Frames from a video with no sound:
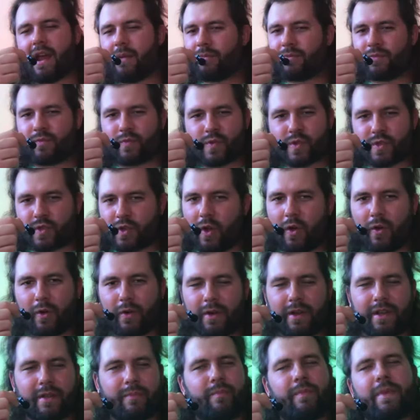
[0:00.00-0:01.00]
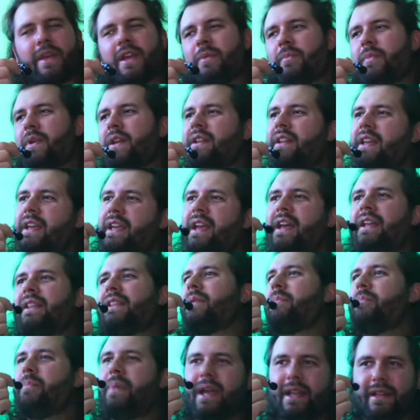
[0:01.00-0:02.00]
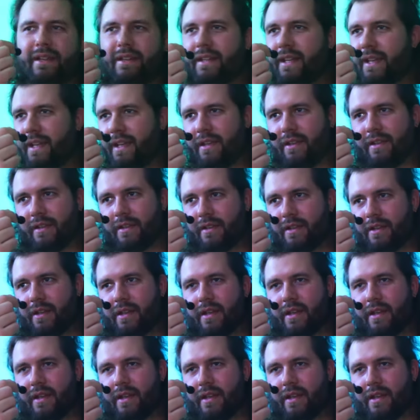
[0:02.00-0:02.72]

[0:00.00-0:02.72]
I'm sorry, maybe they had a bad day.